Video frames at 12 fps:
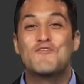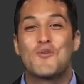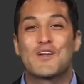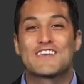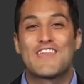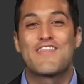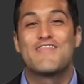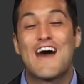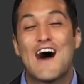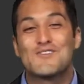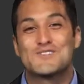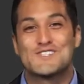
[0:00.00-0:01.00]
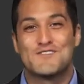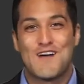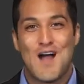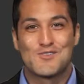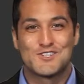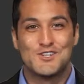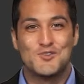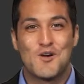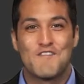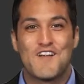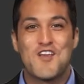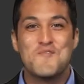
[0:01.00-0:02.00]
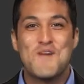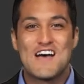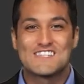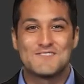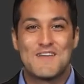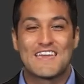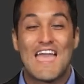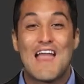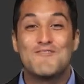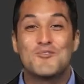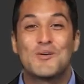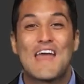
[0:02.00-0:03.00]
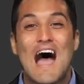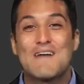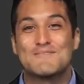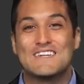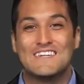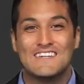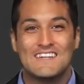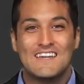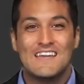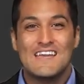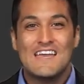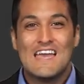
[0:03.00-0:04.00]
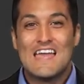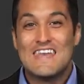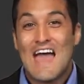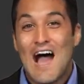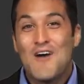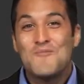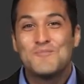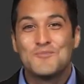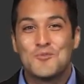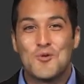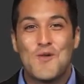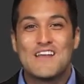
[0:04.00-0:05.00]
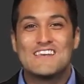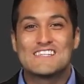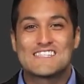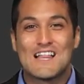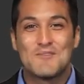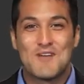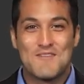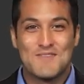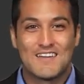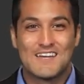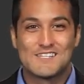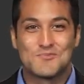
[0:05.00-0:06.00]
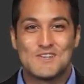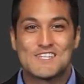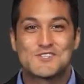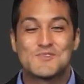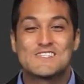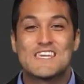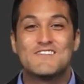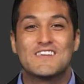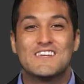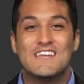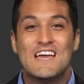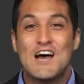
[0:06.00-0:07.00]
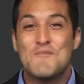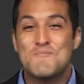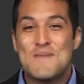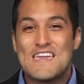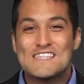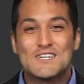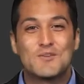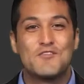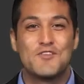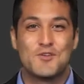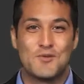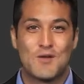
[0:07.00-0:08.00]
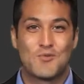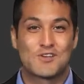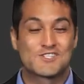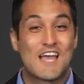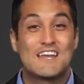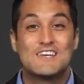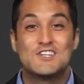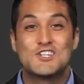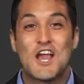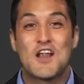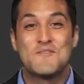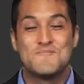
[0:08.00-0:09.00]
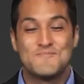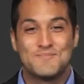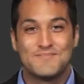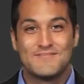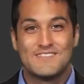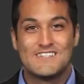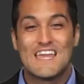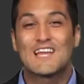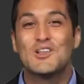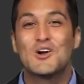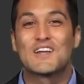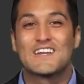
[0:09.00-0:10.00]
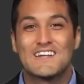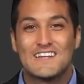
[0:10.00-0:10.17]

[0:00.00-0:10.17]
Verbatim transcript: We've worked thousands of hours to do our very best to make everyone happy. And now, we're ready to celebrate because we just received an amazing review and we're excited to share. Take a look.